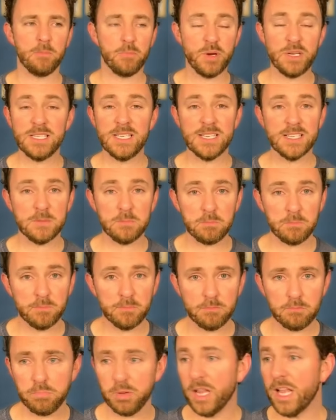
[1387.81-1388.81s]
preseason
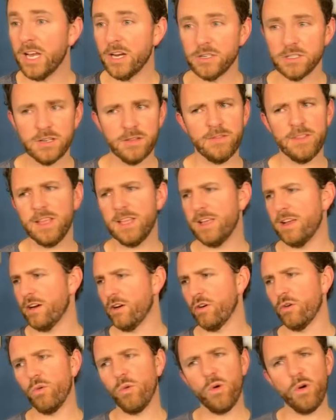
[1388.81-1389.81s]
players of the
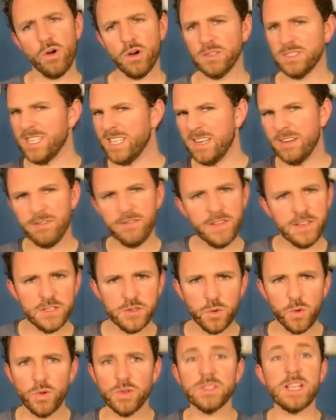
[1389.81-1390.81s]
year awards,
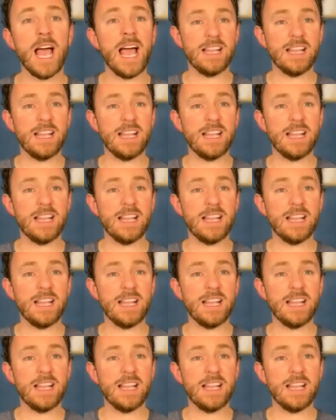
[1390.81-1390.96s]
individuals,